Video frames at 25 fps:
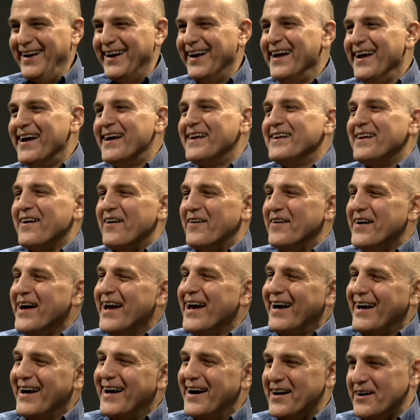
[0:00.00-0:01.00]
no,
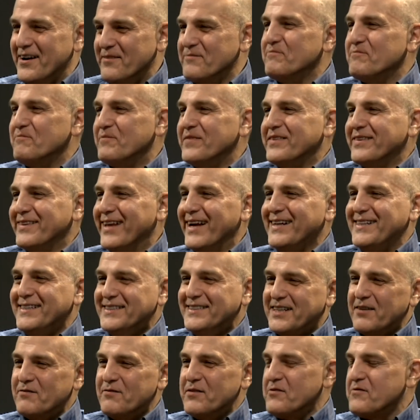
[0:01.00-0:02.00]
uh,
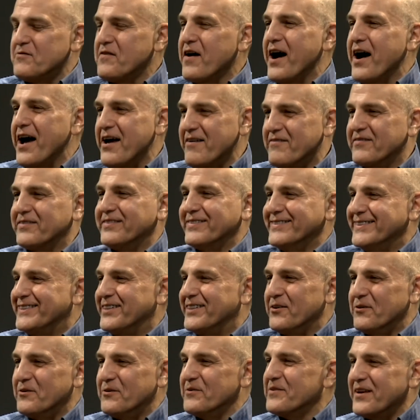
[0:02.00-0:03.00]
1975.
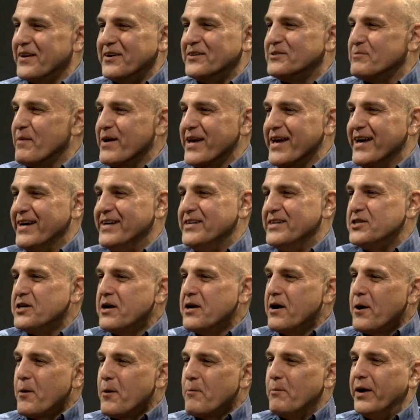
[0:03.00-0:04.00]
So there's okay. my age.
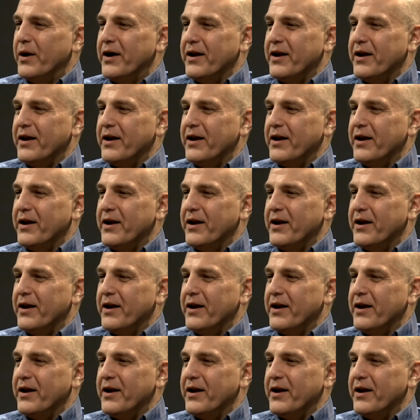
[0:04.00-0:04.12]
But